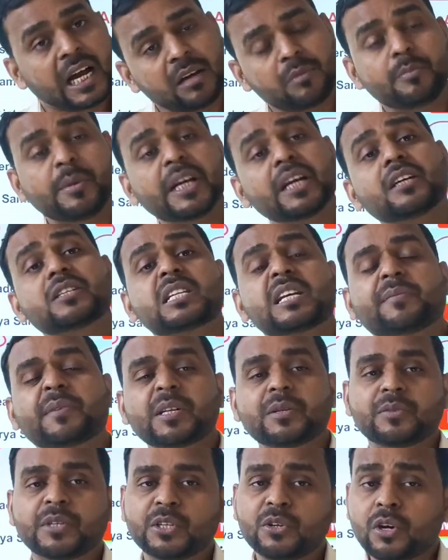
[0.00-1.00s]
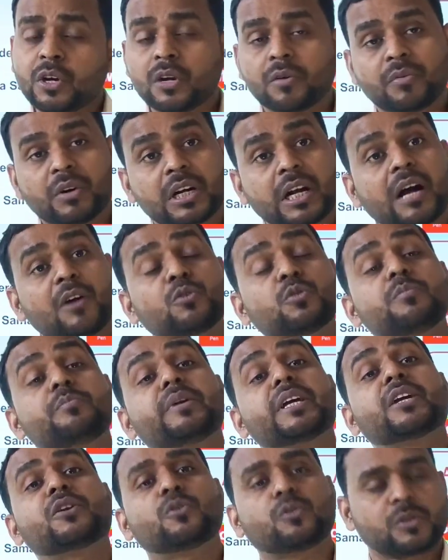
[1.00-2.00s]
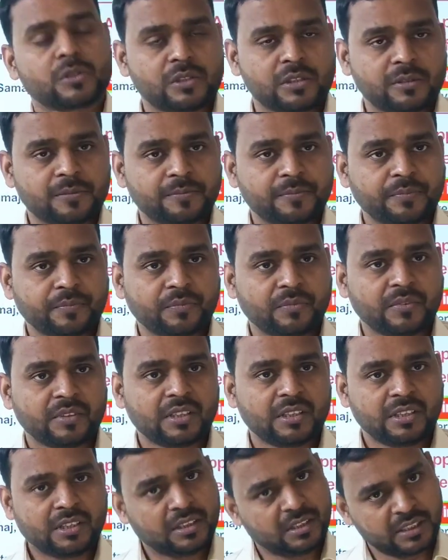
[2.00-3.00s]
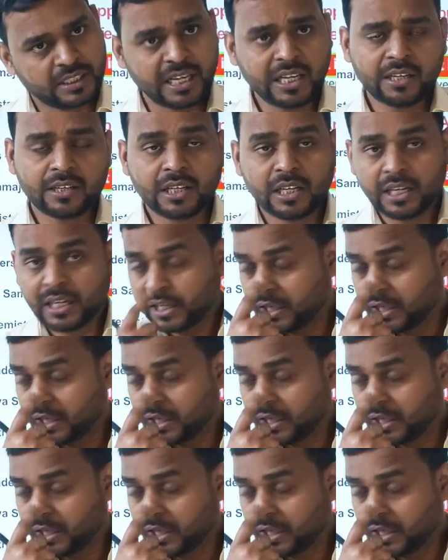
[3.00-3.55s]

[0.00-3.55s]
I'll make a separate video for how to make notes, right?